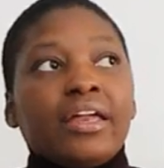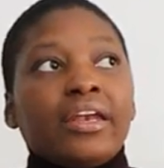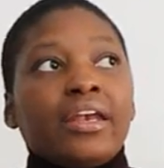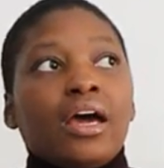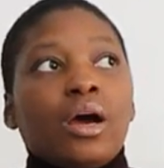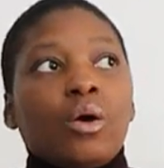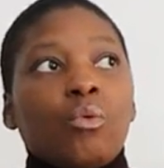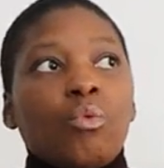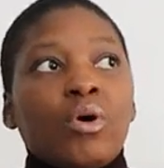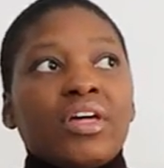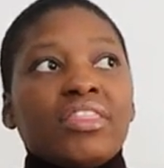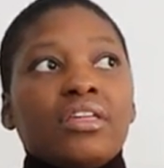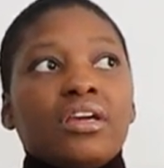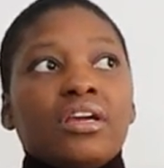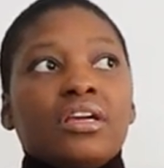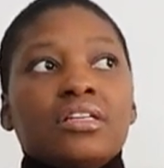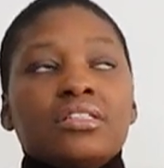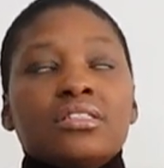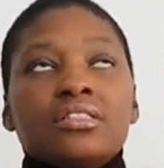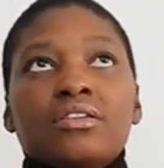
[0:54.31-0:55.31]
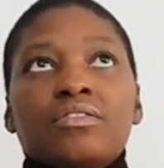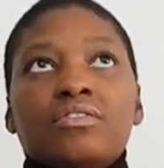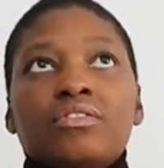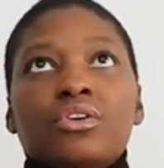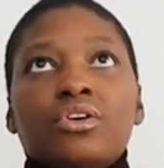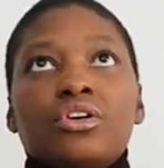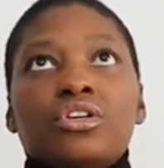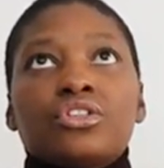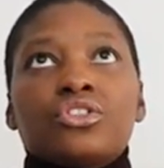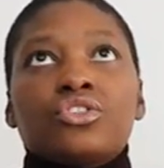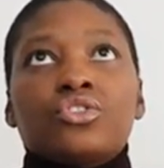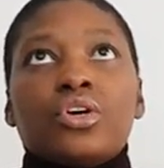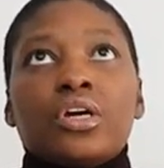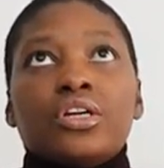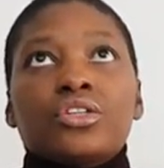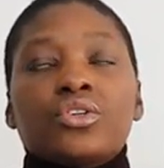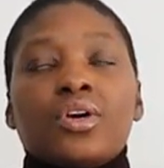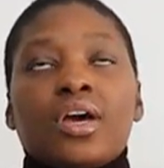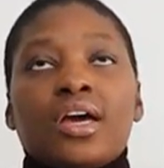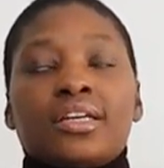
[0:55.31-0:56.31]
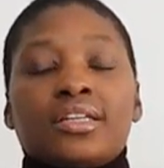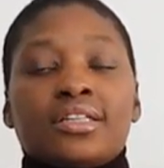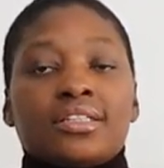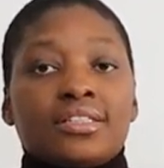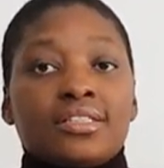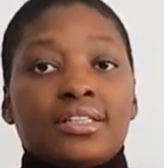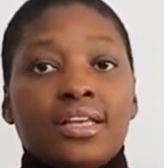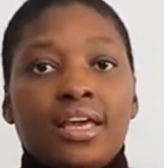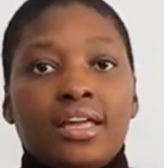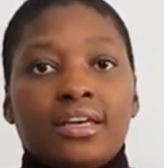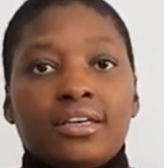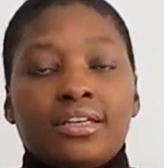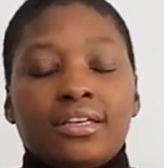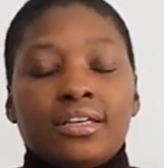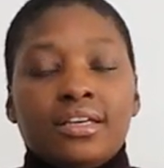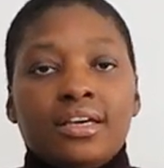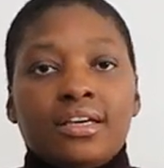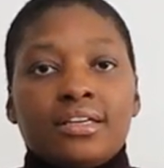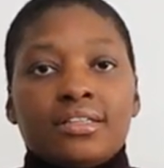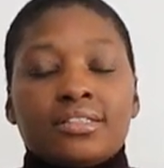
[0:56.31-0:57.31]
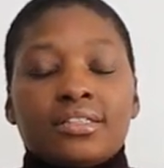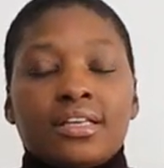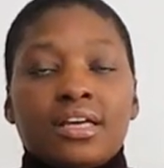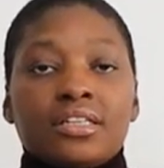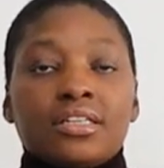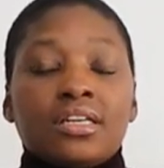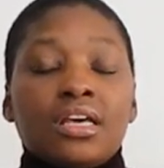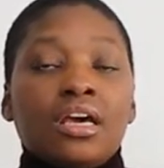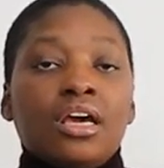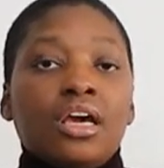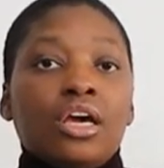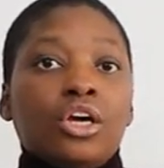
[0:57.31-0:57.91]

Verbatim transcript: Now, what the interviewer is trying to understand here is that